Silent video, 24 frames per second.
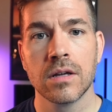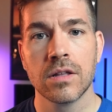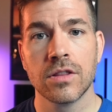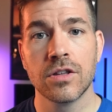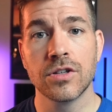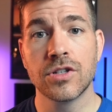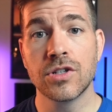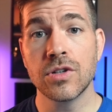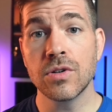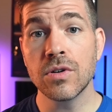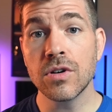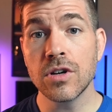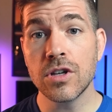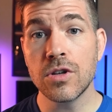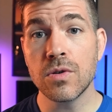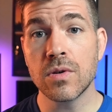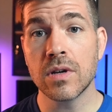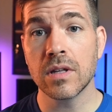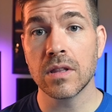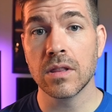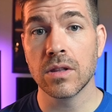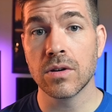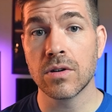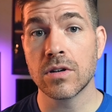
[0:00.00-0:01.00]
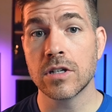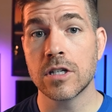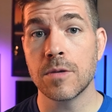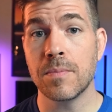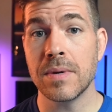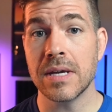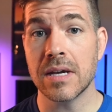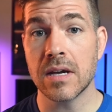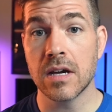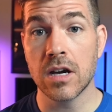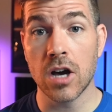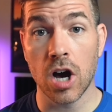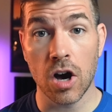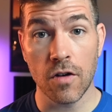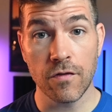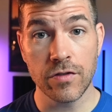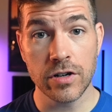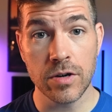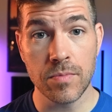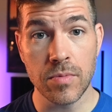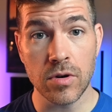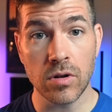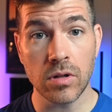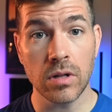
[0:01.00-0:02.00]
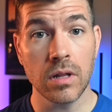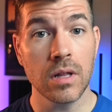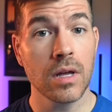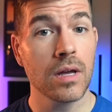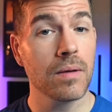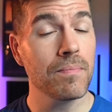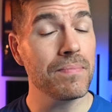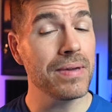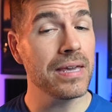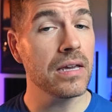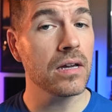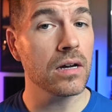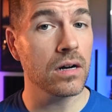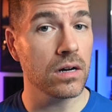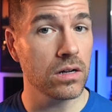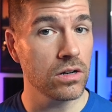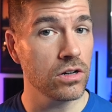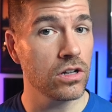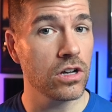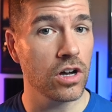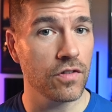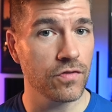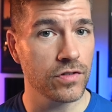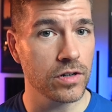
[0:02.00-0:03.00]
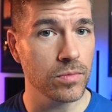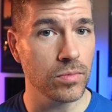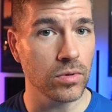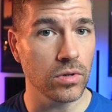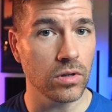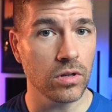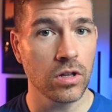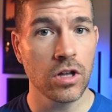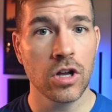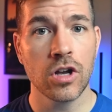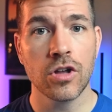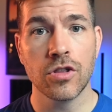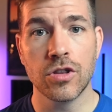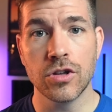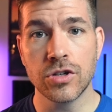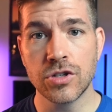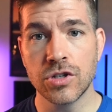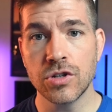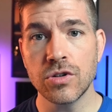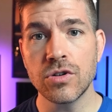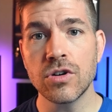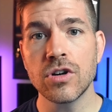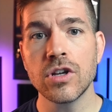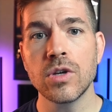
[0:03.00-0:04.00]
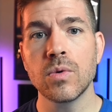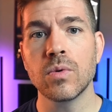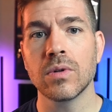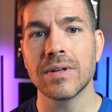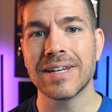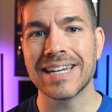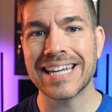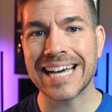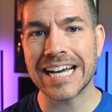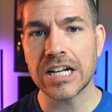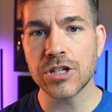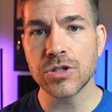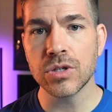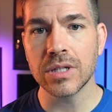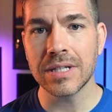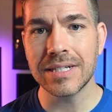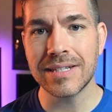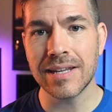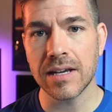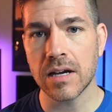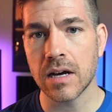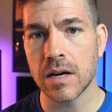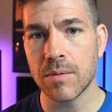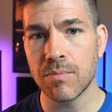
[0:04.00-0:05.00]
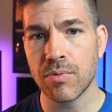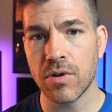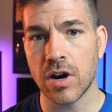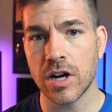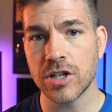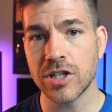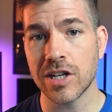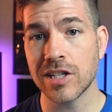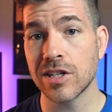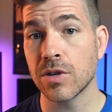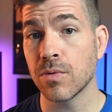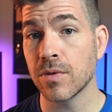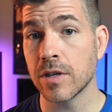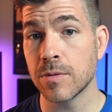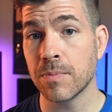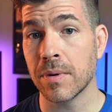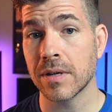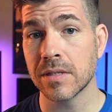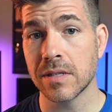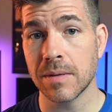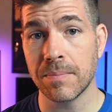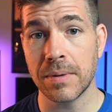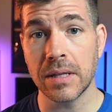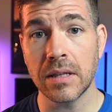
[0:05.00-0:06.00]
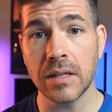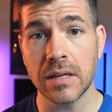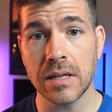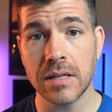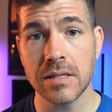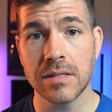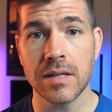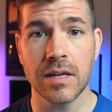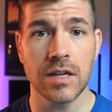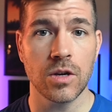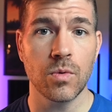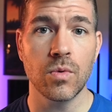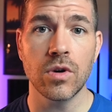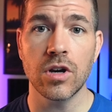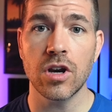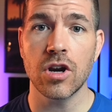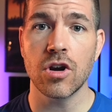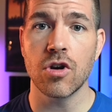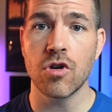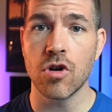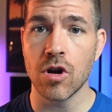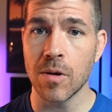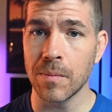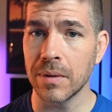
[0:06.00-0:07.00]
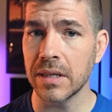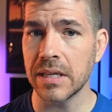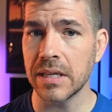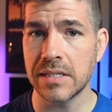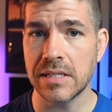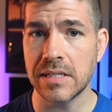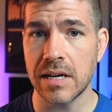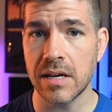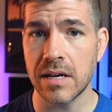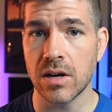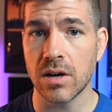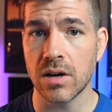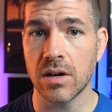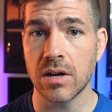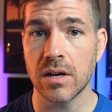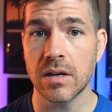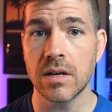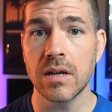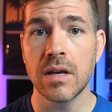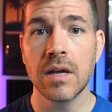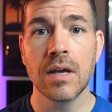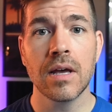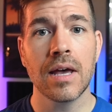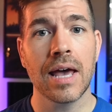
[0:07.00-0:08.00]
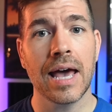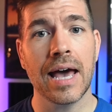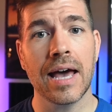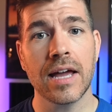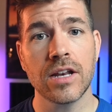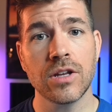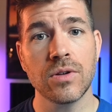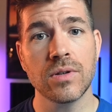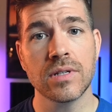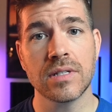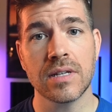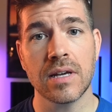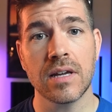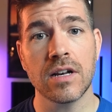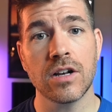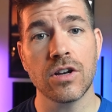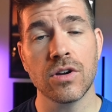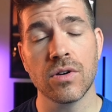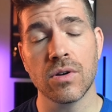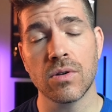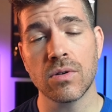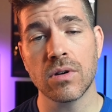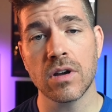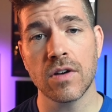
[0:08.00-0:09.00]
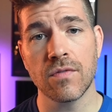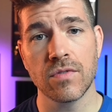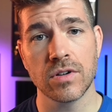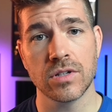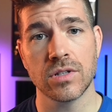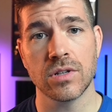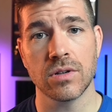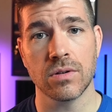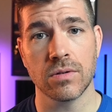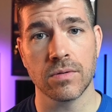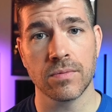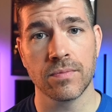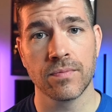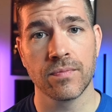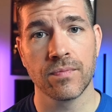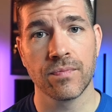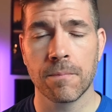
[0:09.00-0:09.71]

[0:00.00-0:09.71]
The sooner you can learn to be comfortable being uncomfortable, the sooner you will naturally take on projects and responsibilities that you wouldn't normally take on had you stayed in your own comfort zone.